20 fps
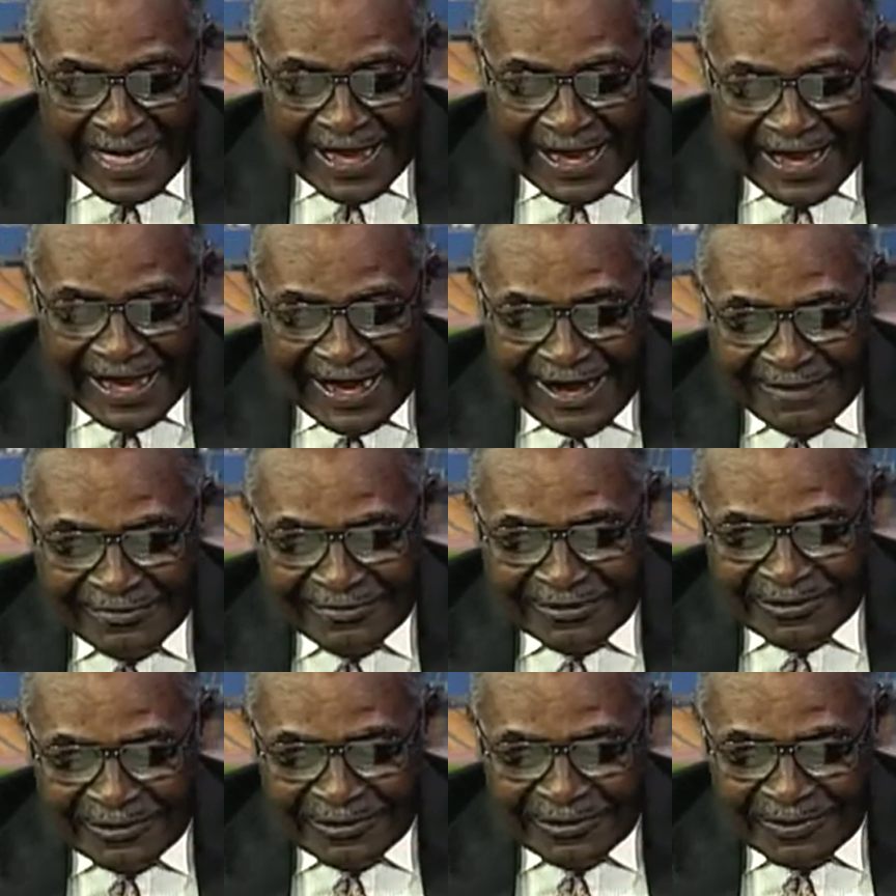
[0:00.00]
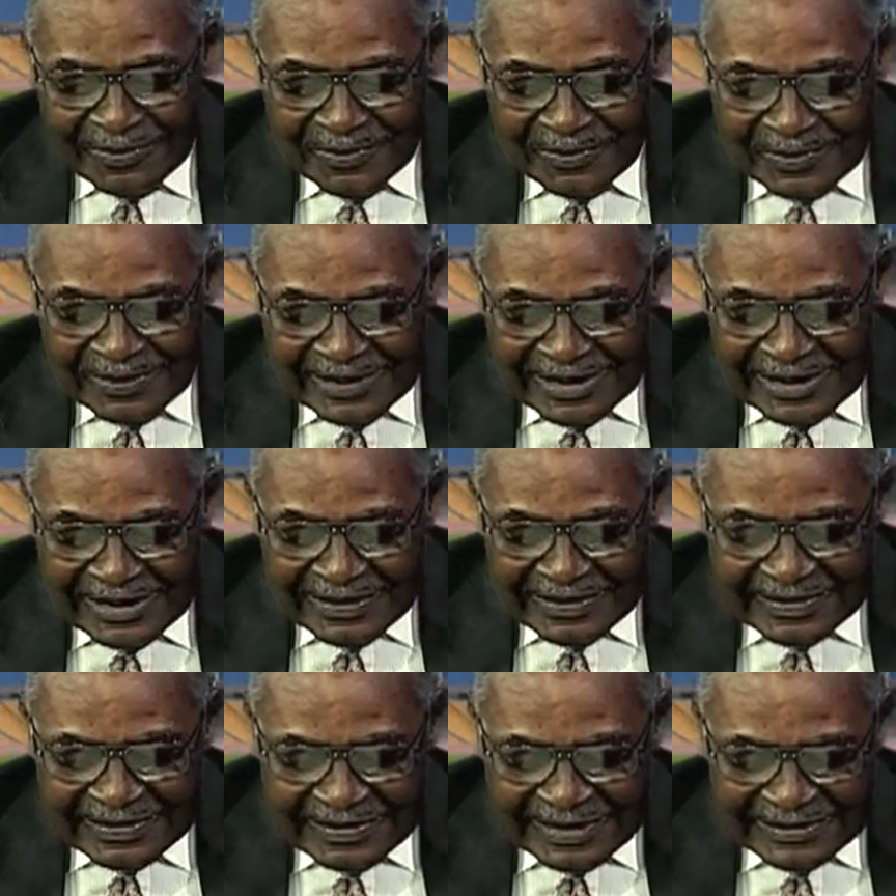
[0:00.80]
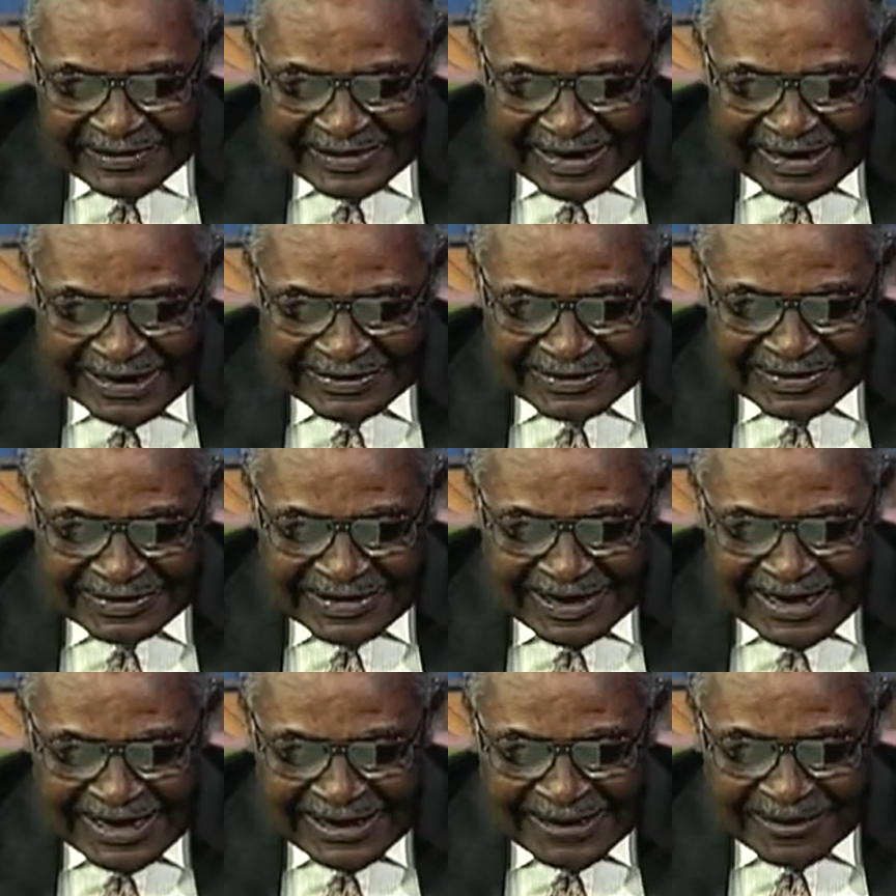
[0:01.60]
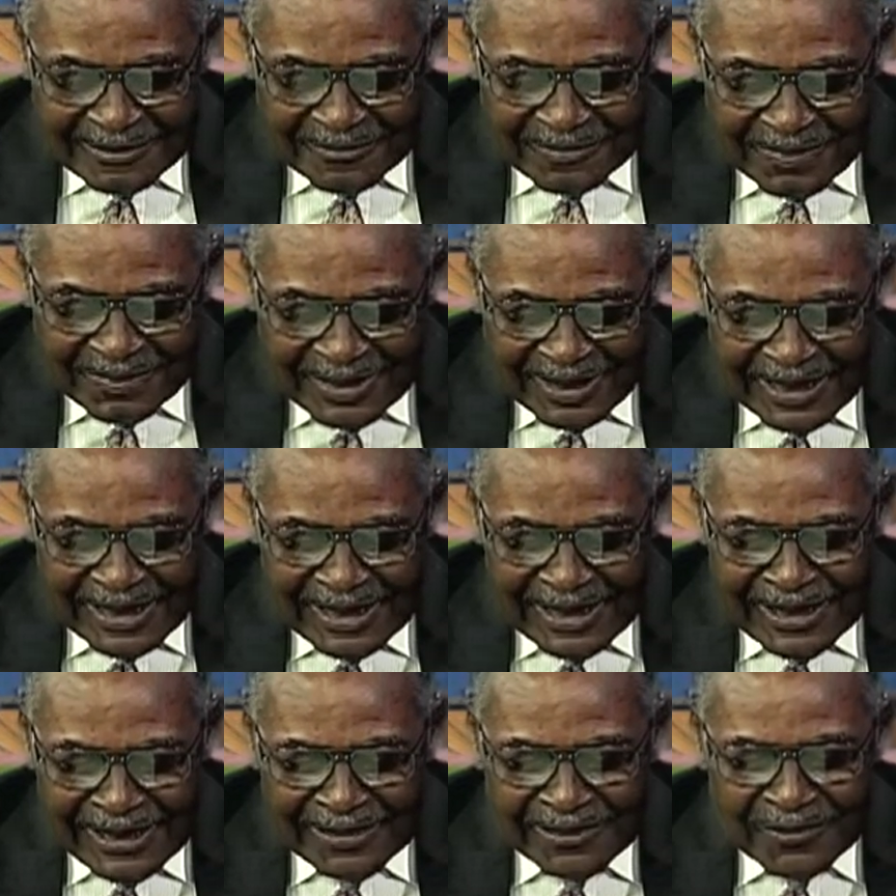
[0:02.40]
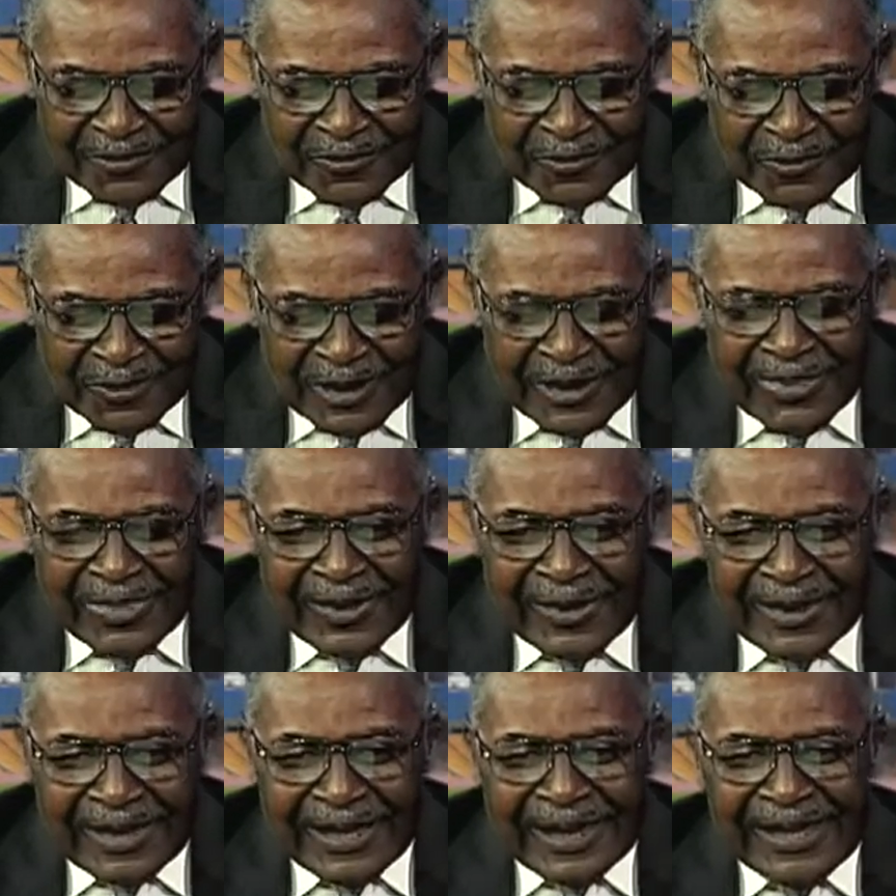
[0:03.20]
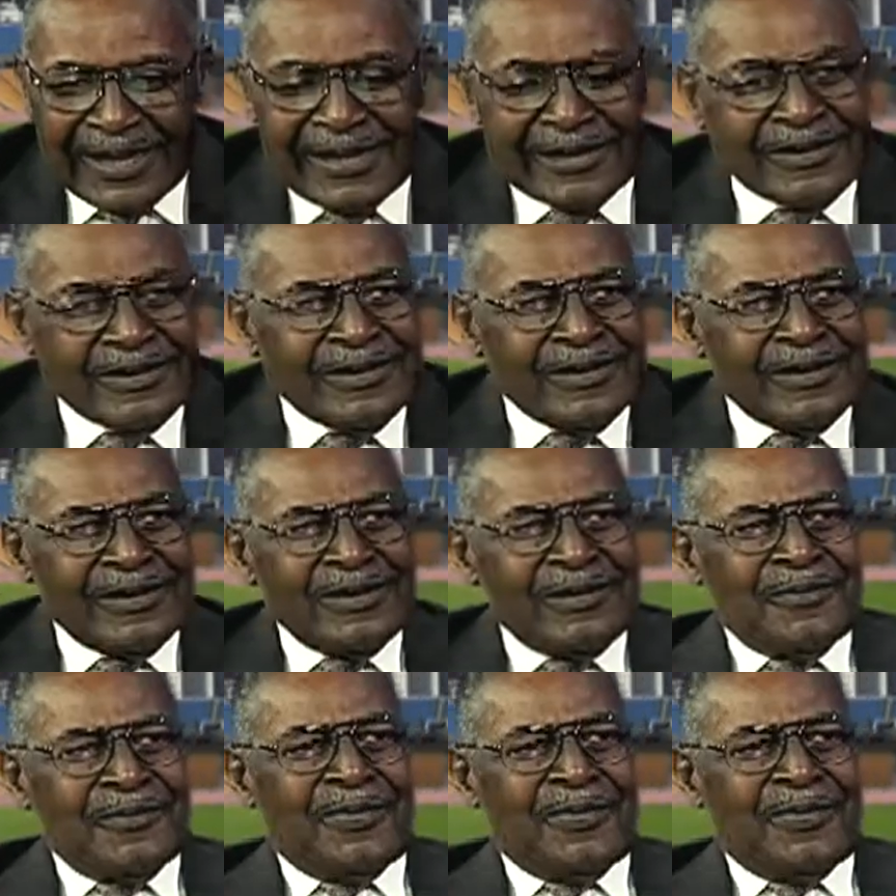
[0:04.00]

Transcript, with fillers: after you've done such outstanding playing with and against certain